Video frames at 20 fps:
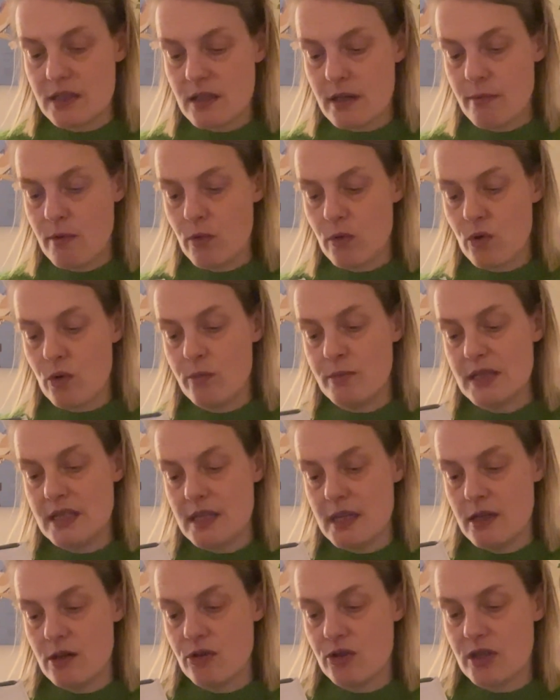
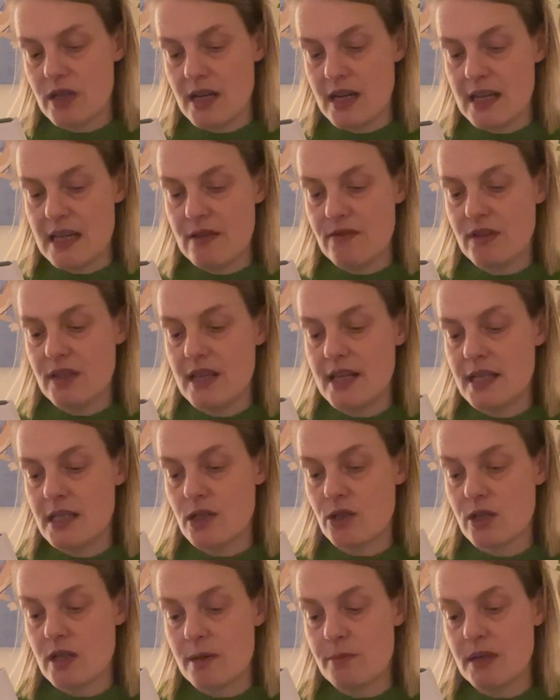commentators, and even the
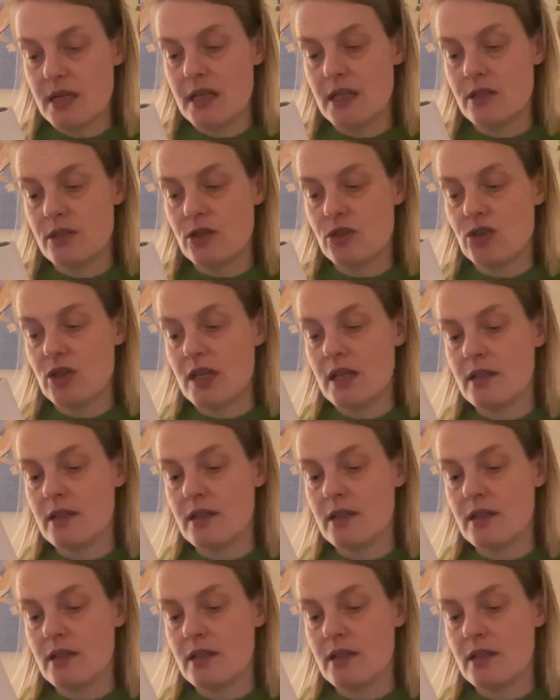entertainment industry.